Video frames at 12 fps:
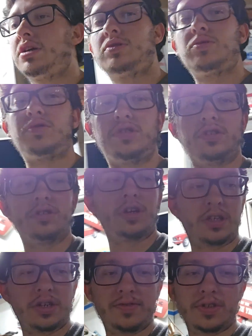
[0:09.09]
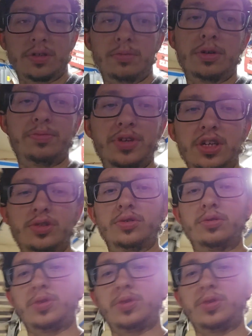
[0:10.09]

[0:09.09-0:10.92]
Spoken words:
Told you I'd give you some updates on the